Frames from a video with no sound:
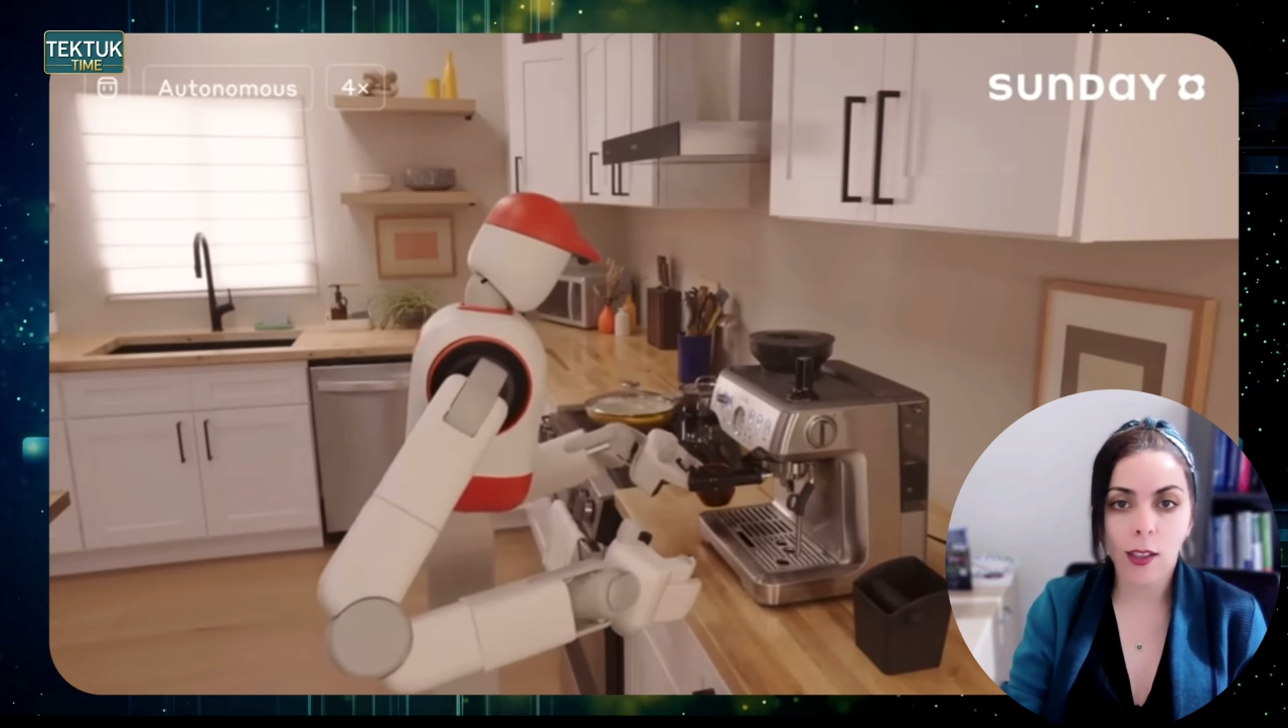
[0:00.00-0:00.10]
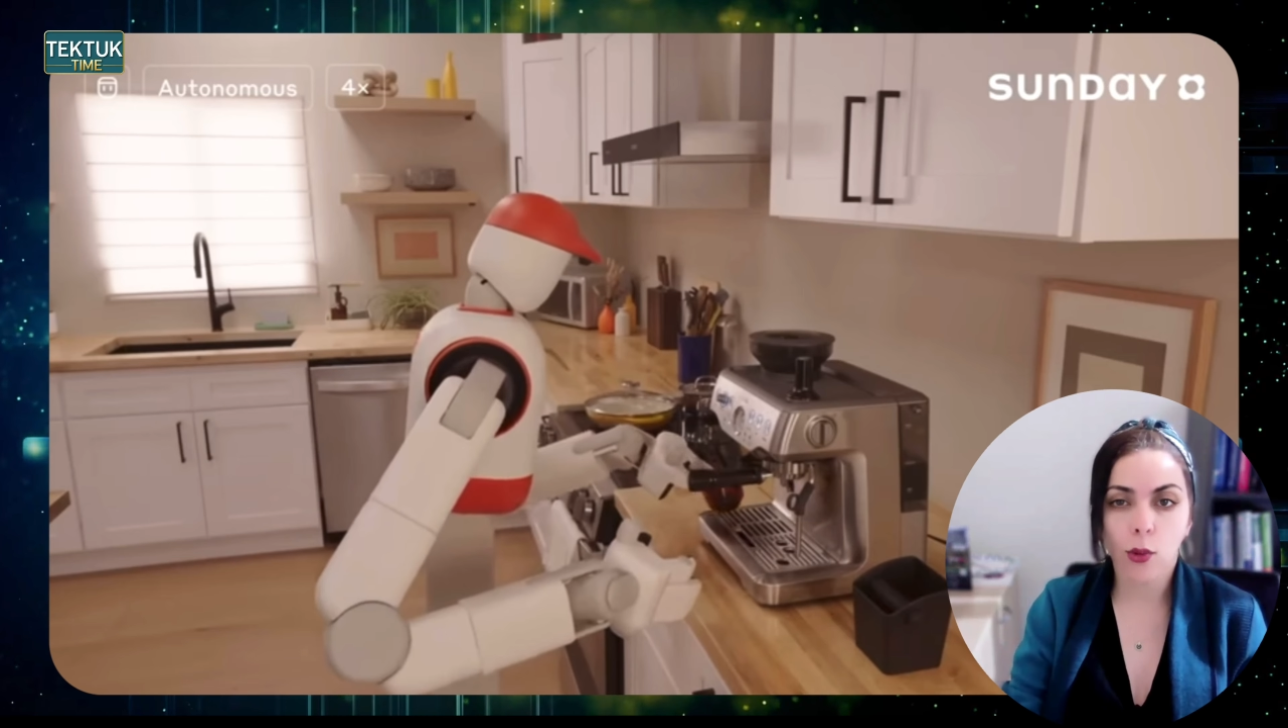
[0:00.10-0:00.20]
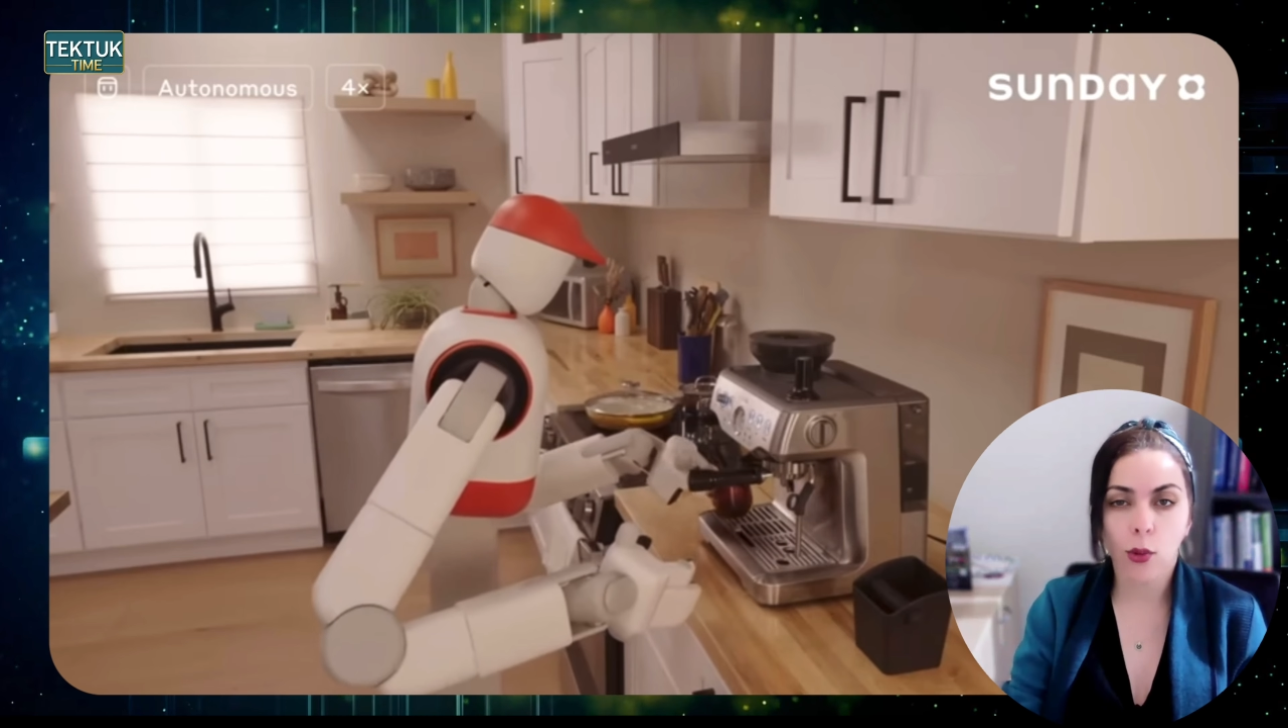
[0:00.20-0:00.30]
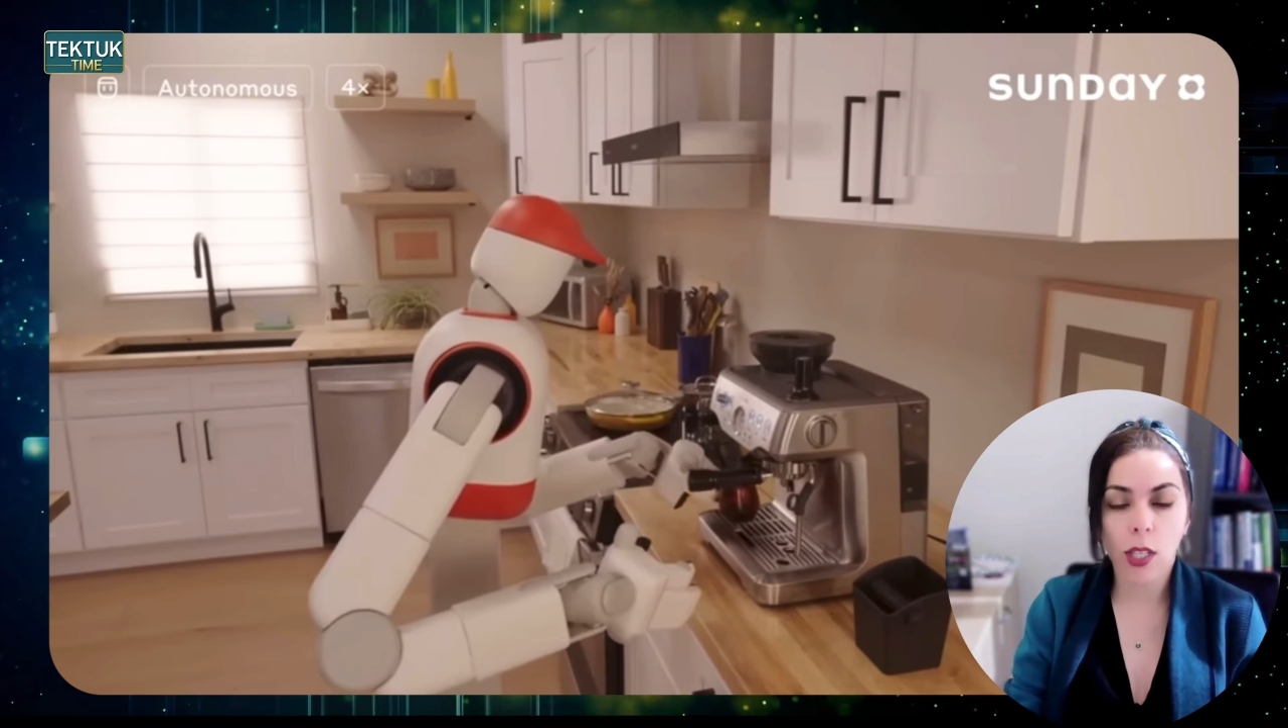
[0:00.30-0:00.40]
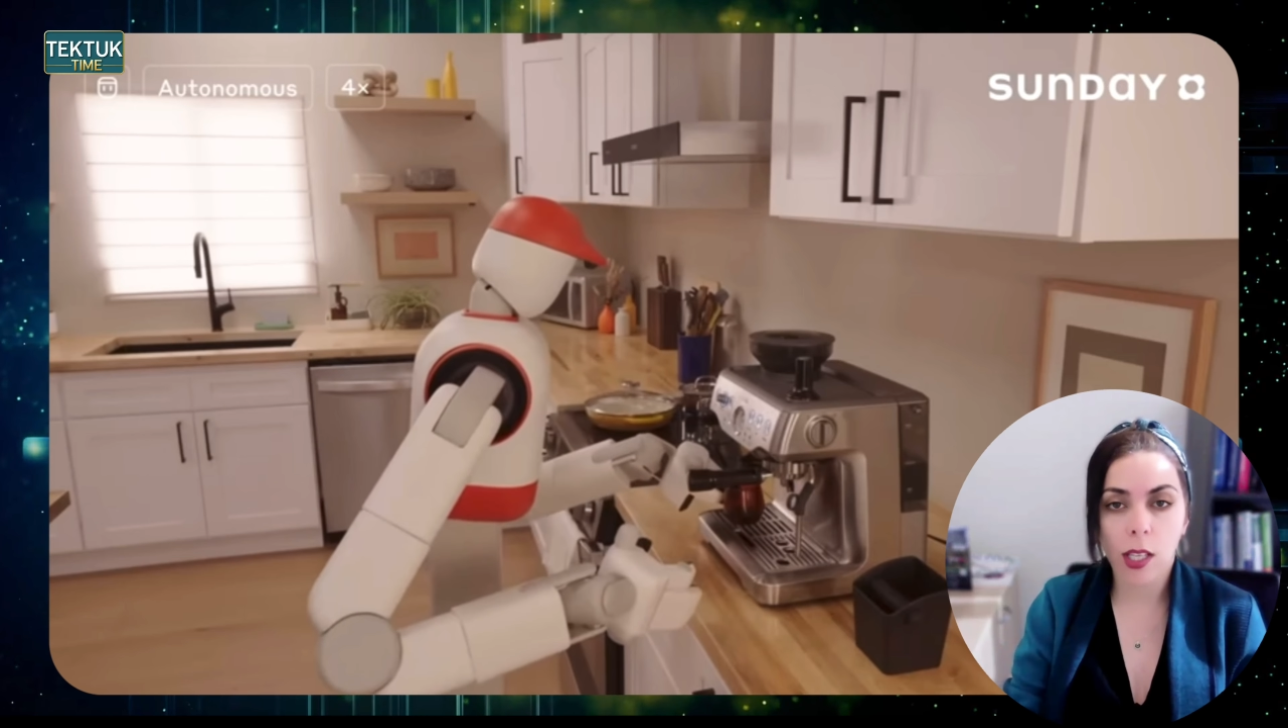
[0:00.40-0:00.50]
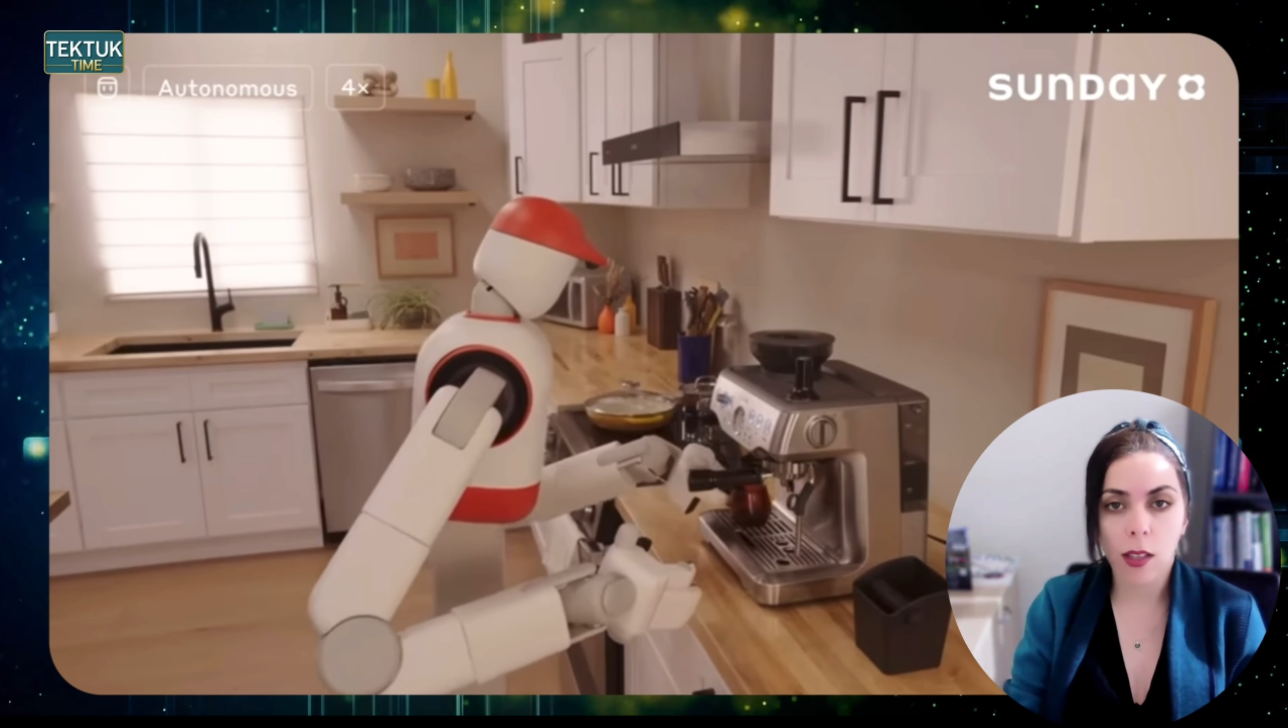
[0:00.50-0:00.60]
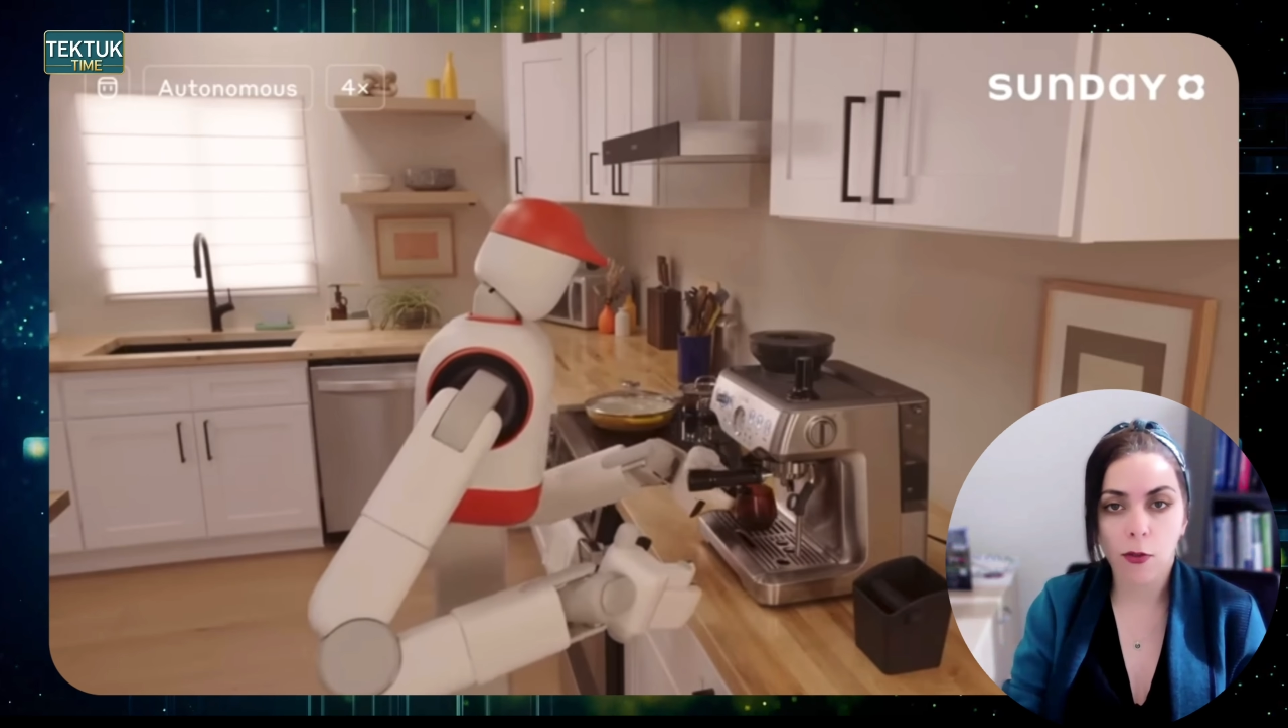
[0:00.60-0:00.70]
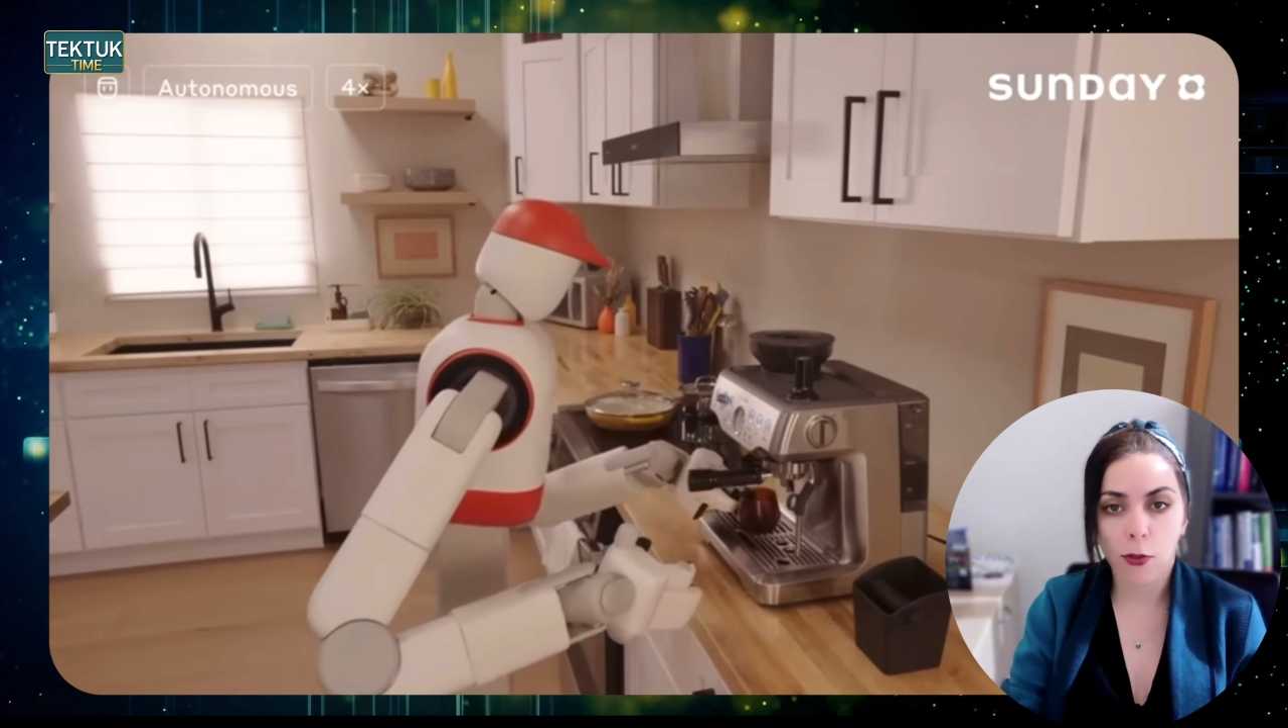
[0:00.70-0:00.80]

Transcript: twists it